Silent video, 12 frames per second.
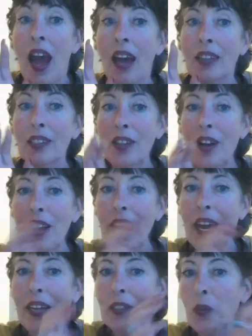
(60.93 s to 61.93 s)
as long
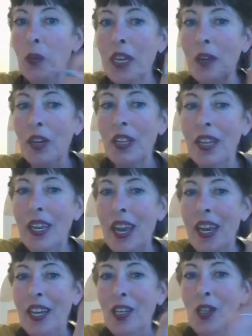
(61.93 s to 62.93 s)
as we can relate
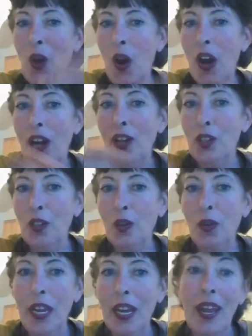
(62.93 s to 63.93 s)
a dog
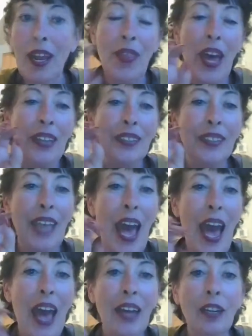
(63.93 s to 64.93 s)
to it. And that is
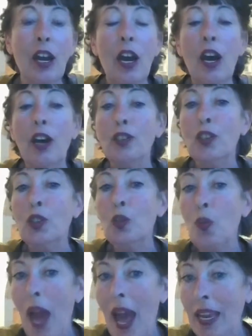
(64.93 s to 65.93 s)
at
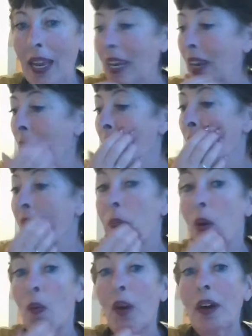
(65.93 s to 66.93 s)
Swaggy.
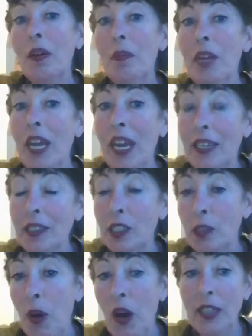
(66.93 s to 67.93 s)
So, welcome to Hands to
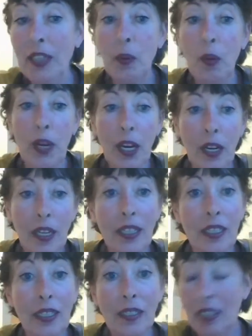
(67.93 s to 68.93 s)
Paws, where we are going
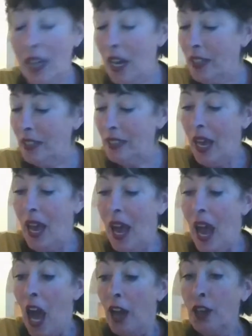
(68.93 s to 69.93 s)
to discuss
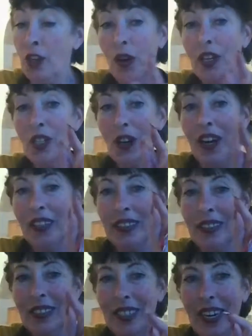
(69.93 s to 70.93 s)
your dog's
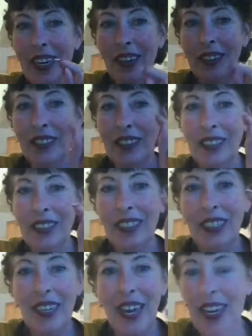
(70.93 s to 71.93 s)
nails
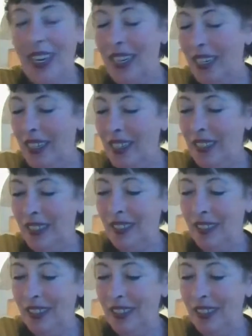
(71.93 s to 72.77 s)
tonight.